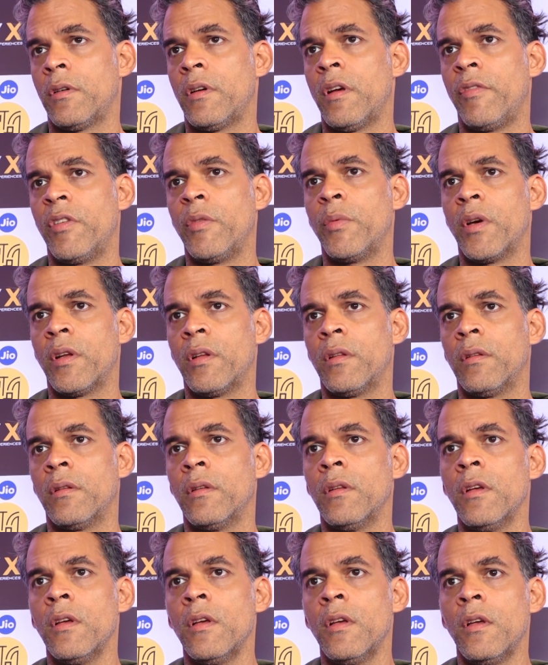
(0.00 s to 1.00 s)
everywhere
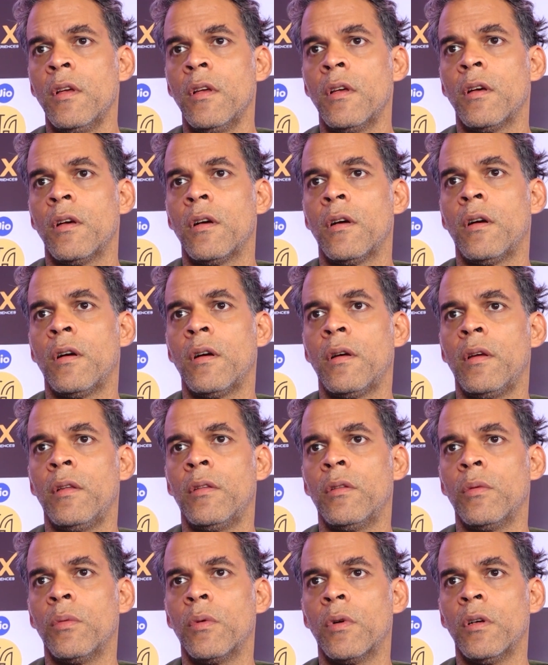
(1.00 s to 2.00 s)

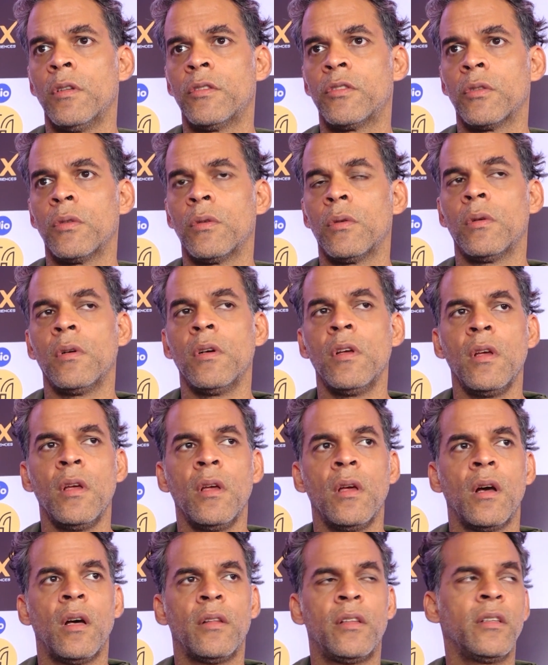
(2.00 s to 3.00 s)
in the world. So
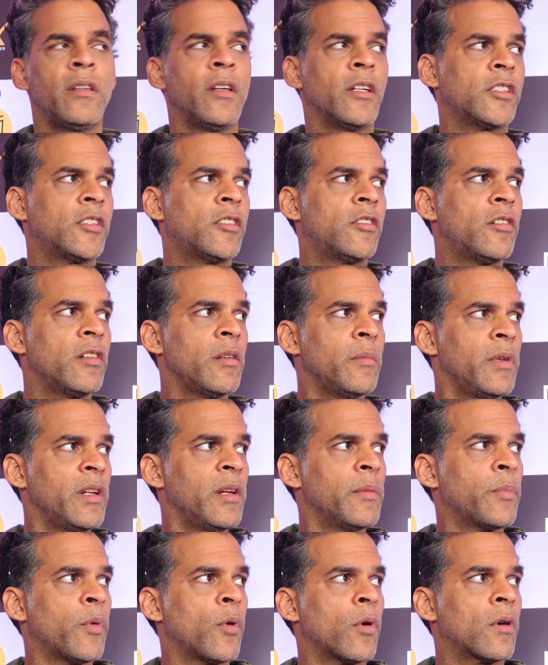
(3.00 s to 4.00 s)
I think they're
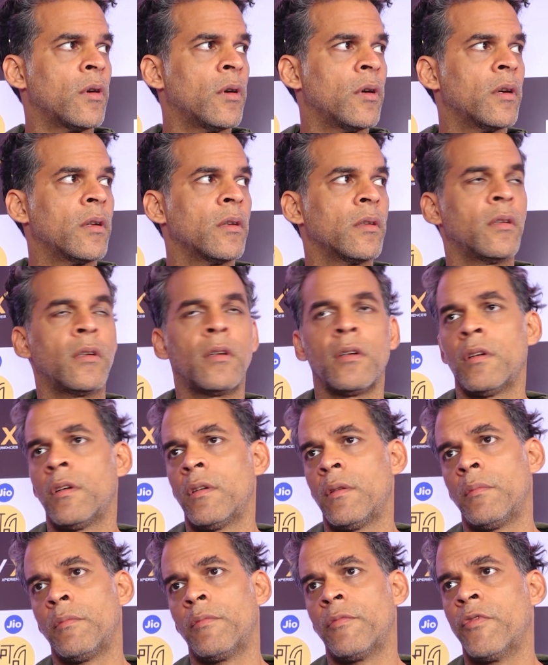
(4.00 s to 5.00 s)
extremely important.
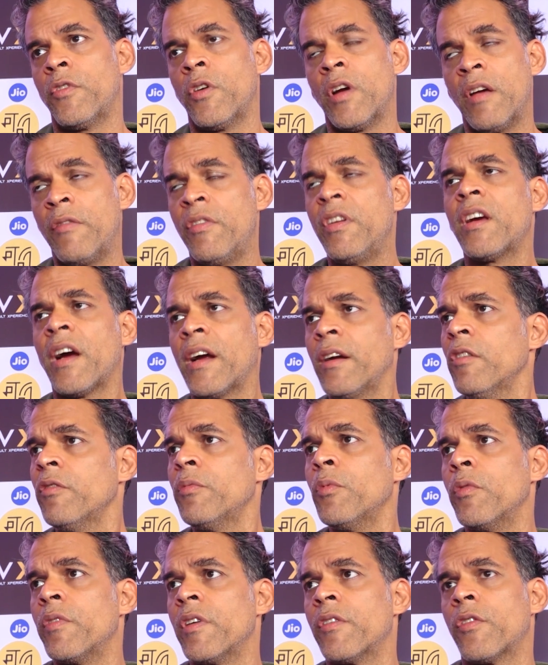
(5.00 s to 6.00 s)
For every kind
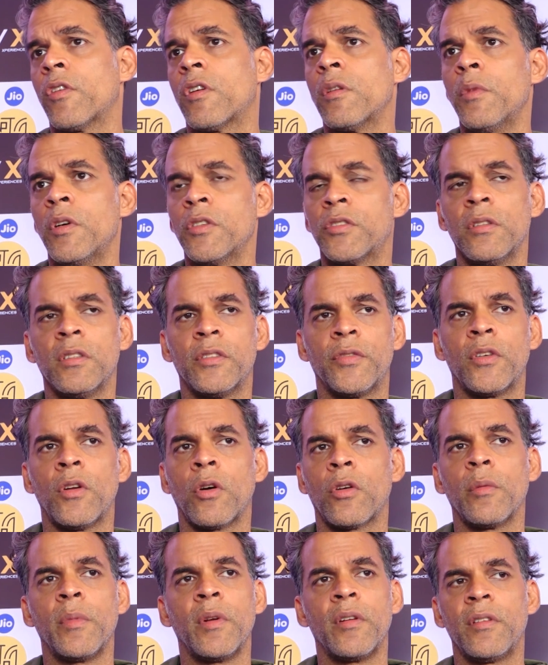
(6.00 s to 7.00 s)
of movie, for commercials, for
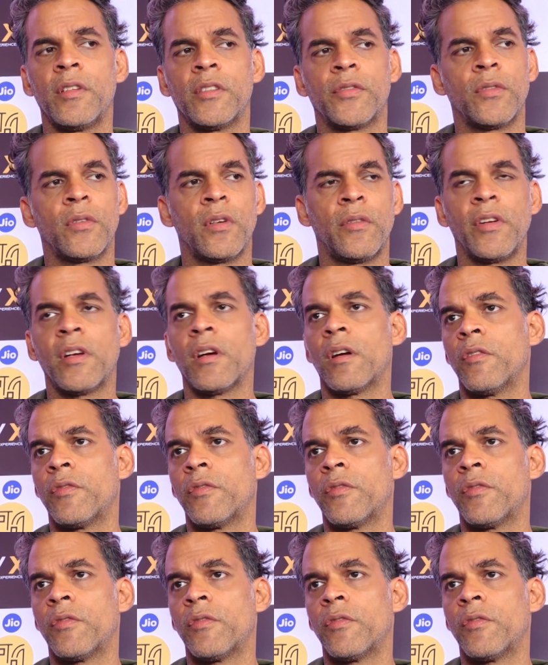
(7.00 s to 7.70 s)
documentaries, for every